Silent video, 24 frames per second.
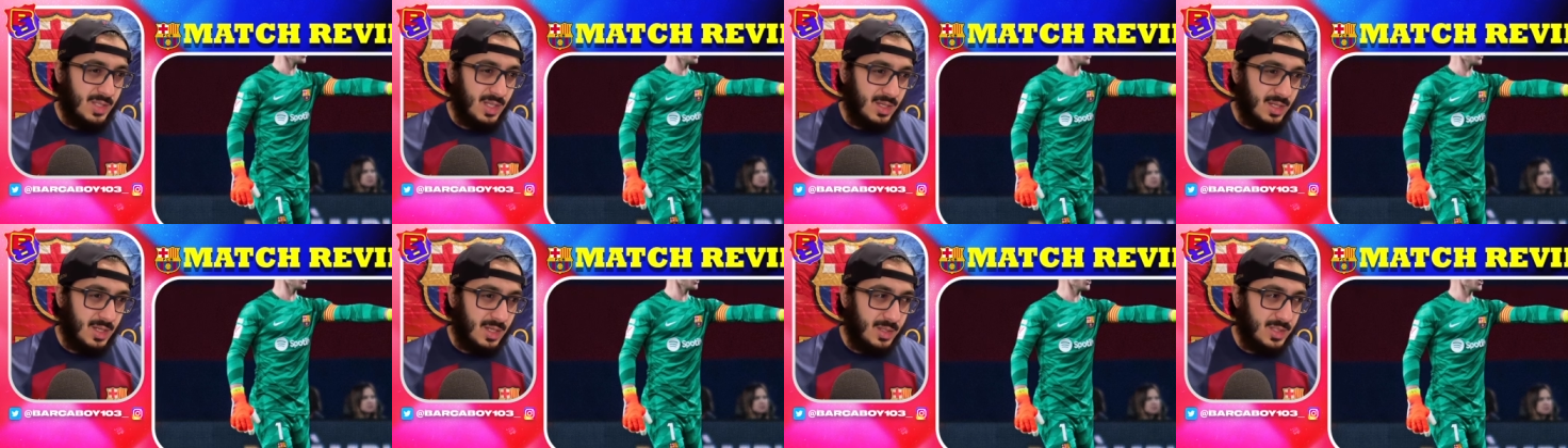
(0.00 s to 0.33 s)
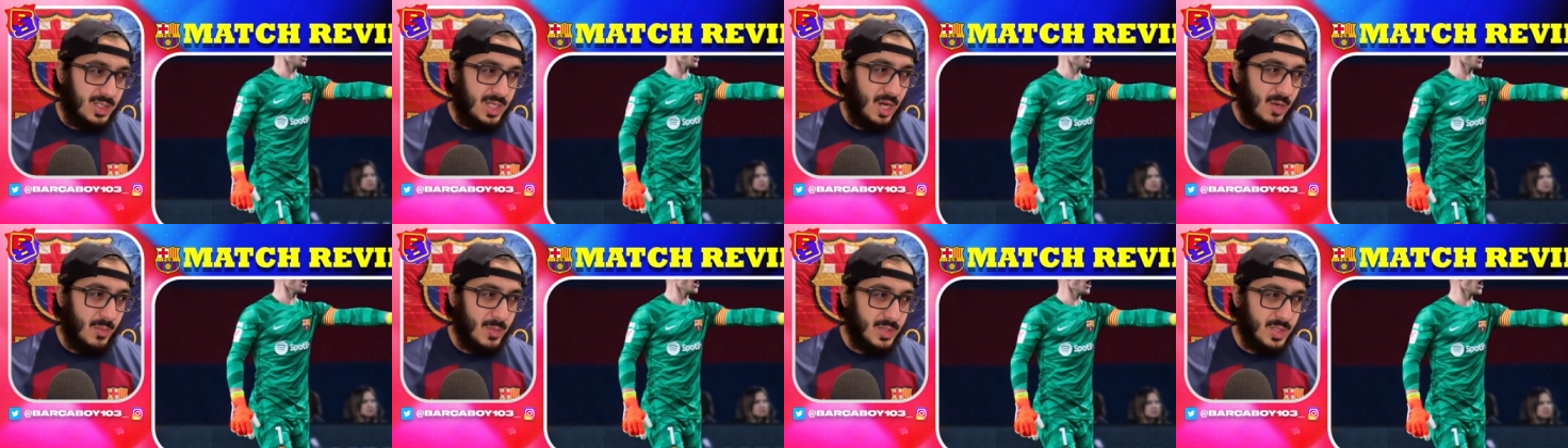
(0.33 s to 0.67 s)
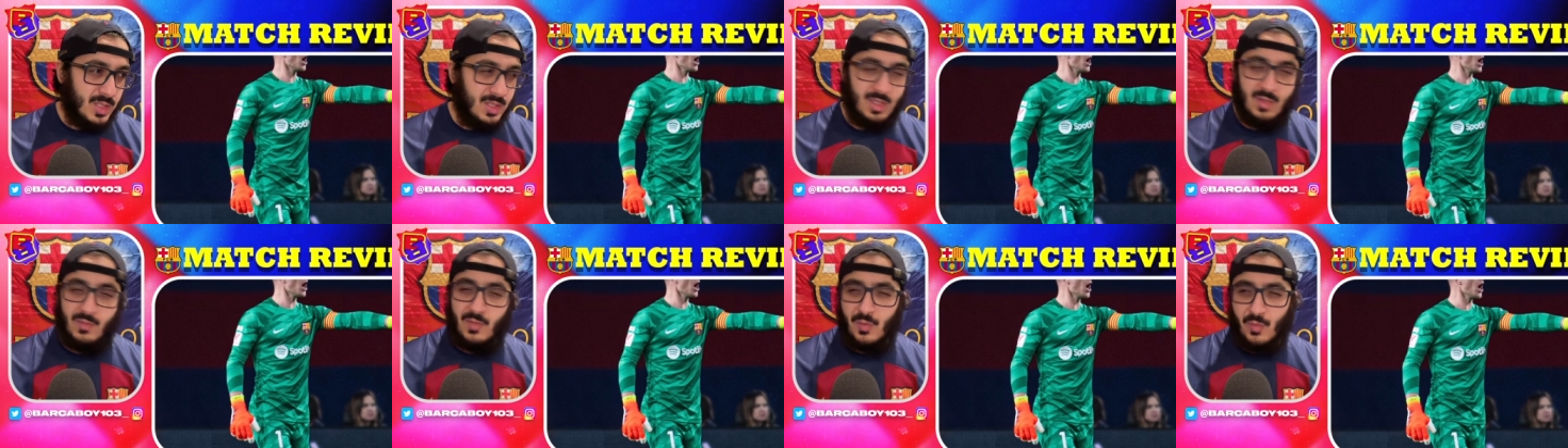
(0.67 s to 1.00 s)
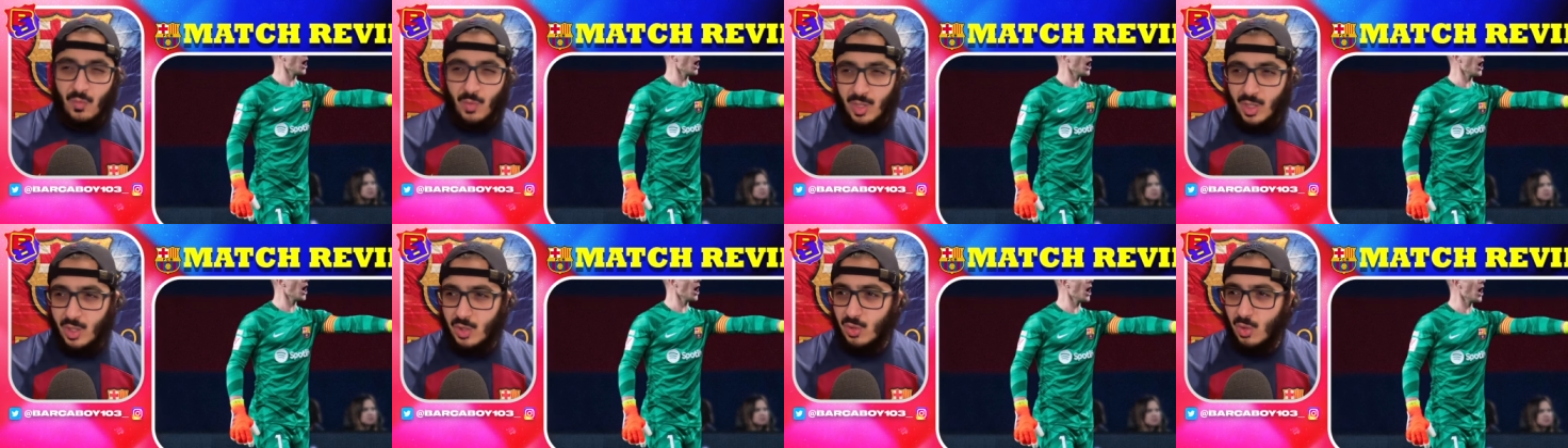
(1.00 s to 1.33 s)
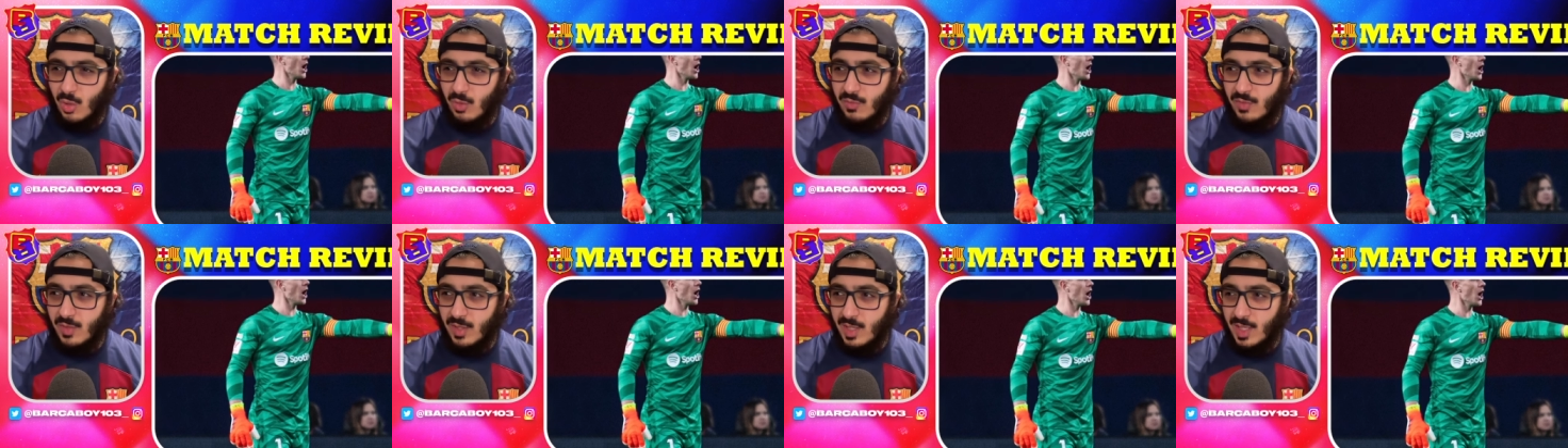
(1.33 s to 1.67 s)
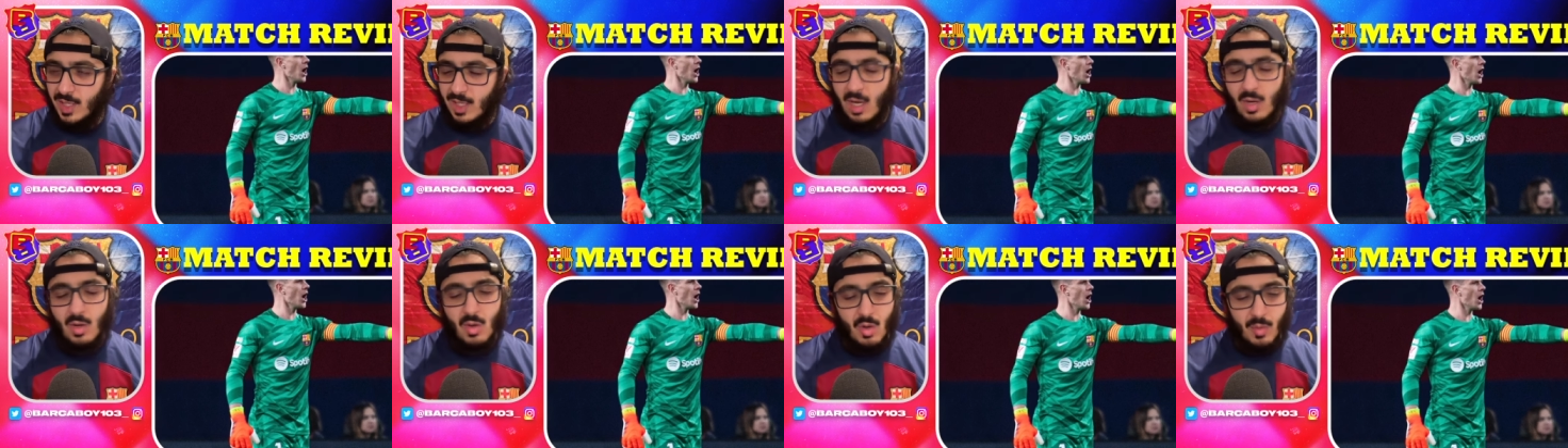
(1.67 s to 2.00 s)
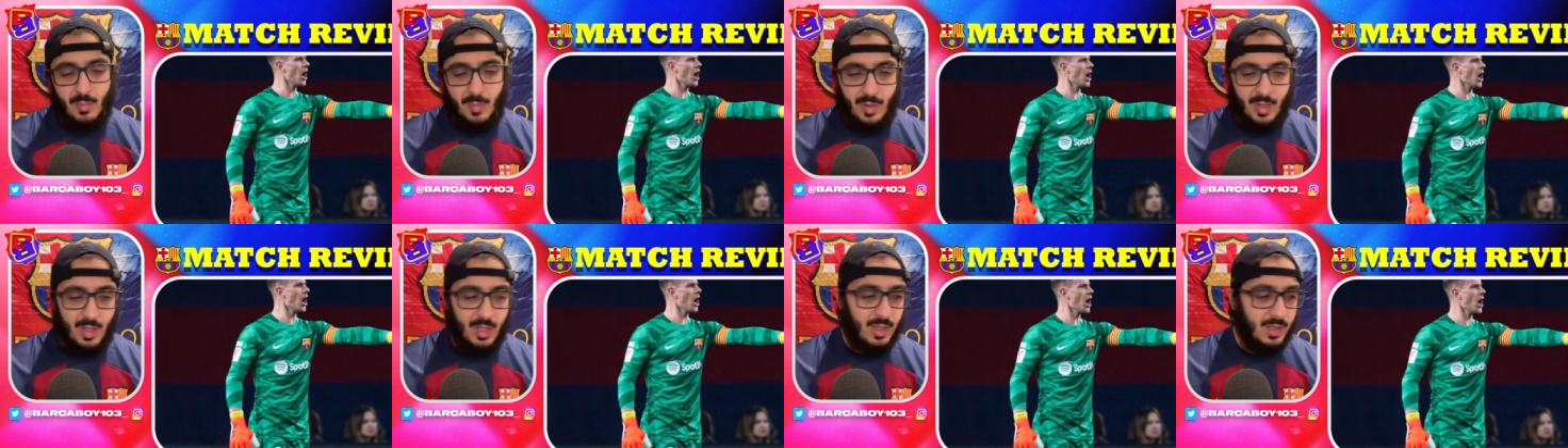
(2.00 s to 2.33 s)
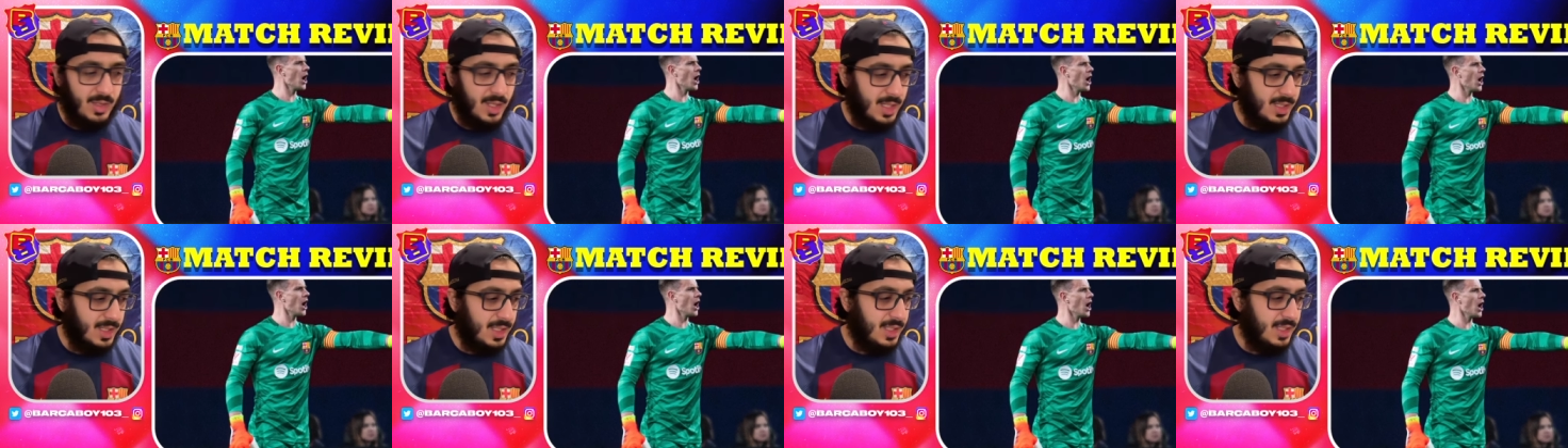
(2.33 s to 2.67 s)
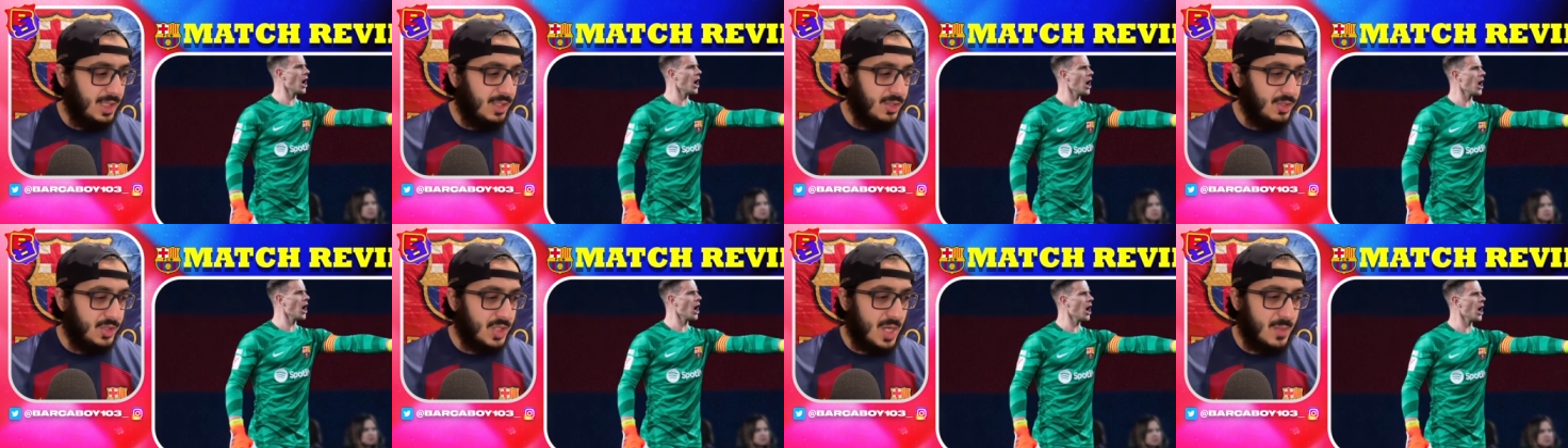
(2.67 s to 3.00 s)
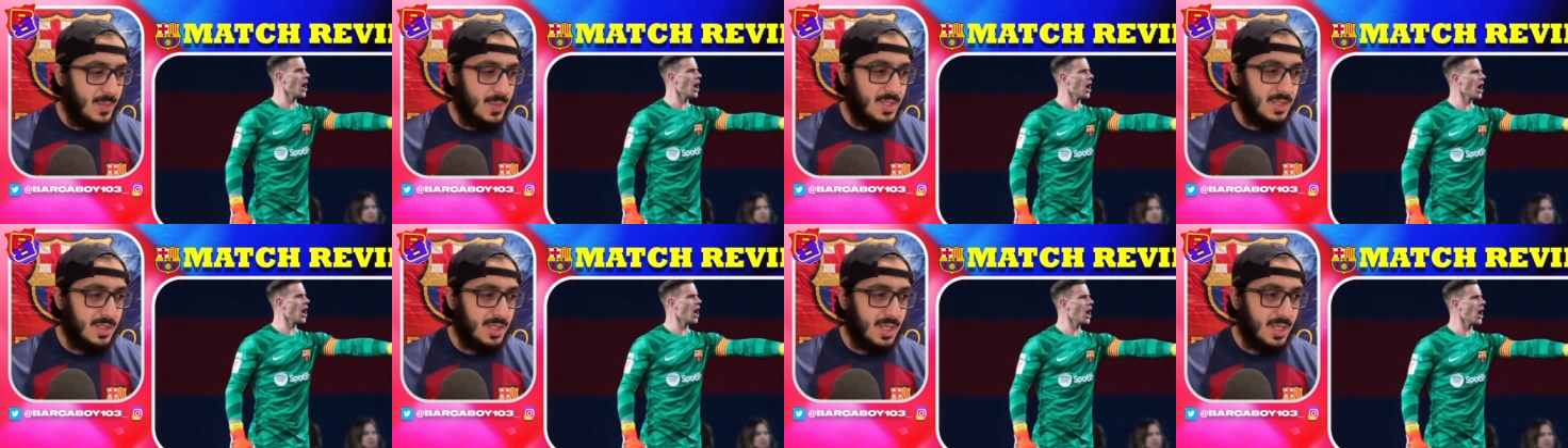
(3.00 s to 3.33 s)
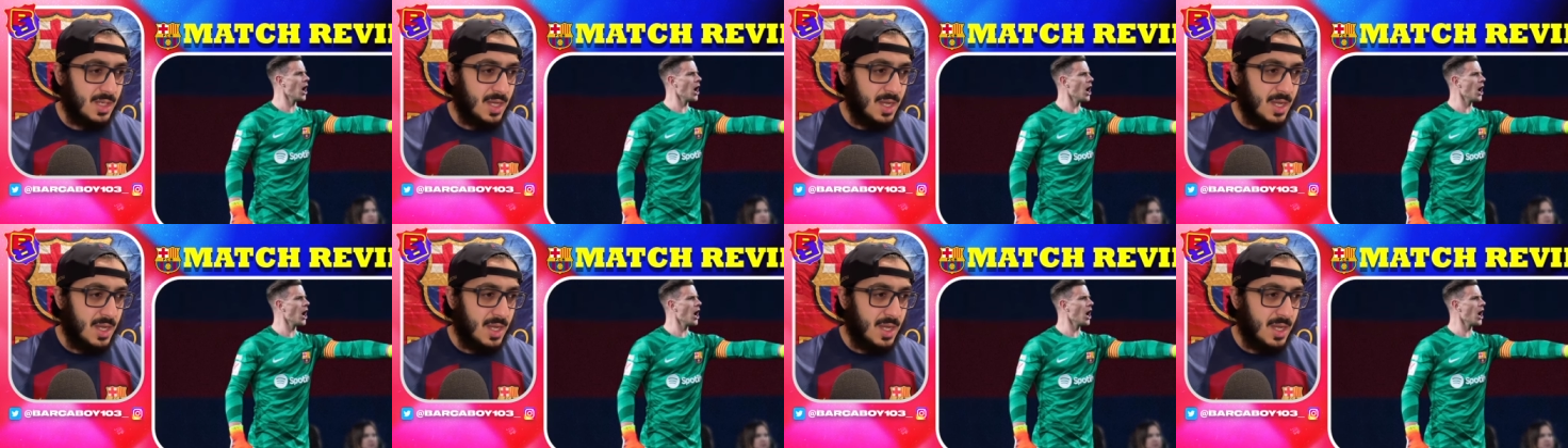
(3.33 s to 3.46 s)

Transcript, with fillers: a, a, terrible season if you have won a trophy like a Copa, La Liga, or Champions League